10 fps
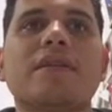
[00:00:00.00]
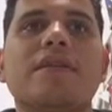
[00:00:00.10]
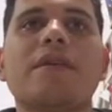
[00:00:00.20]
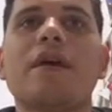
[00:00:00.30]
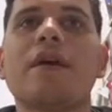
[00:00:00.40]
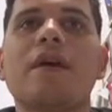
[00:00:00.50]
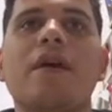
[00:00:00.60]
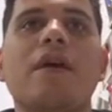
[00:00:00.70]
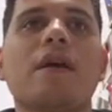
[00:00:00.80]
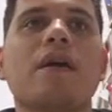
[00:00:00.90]

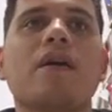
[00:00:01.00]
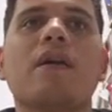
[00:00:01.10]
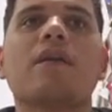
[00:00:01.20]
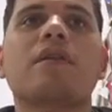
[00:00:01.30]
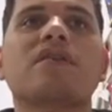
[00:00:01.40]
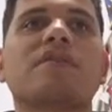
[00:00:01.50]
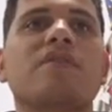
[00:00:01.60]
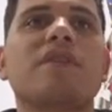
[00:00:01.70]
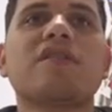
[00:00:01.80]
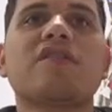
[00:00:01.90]
The
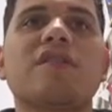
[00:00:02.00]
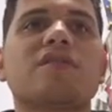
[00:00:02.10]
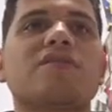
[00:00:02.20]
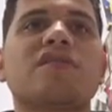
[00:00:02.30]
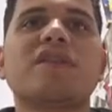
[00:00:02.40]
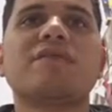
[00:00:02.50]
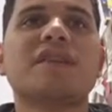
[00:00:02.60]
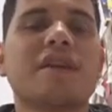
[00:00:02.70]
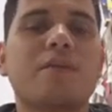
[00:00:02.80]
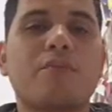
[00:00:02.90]
concept artist just receives
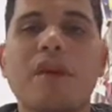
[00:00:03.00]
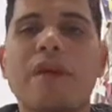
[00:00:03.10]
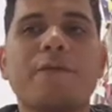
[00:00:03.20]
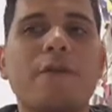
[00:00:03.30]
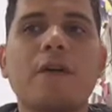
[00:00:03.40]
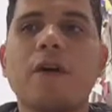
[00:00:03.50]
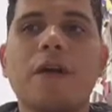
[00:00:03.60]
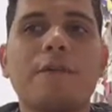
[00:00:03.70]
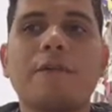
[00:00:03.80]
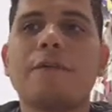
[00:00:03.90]
like a brief
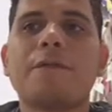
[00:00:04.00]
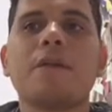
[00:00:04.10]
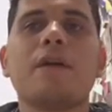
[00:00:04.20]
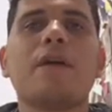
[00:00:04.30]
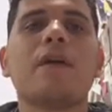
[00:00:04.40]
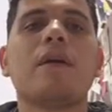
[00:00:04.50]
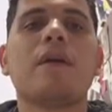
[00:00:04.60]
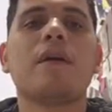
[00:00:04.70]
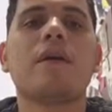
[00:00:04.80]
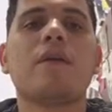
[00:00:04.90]
of
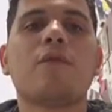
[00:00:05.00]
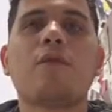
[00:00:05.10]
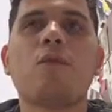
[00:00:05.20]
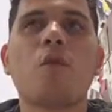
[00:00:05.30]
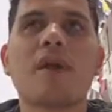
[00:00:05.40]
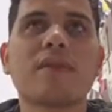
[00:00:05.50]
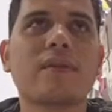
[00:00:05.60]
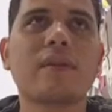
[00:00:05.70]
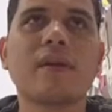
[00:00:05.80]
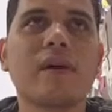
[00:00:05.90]

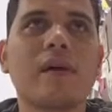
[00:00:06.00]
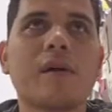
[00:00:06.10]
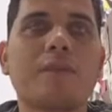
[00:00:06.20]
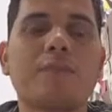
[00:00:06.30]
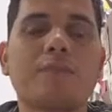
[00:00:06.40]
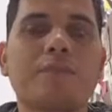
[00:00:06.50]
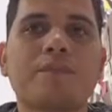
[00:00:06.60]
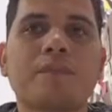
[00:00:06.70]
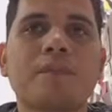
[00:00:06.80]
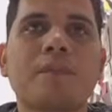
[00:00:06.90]
what the
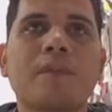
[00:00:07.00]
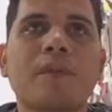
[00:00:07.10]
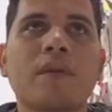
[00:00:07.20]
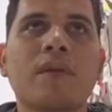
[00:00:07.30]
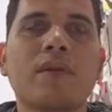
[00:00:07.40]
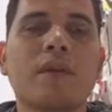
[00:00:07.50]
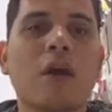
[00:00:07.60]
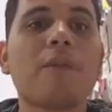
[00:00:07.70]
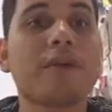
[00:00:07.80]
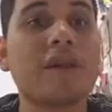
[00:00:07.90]

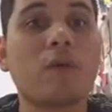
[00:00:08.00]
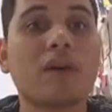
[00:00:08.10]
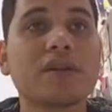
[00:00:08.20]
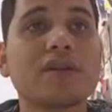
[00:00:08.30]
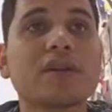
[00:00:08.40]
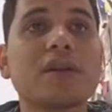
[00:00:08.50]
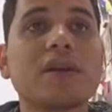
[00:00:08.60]
company wants,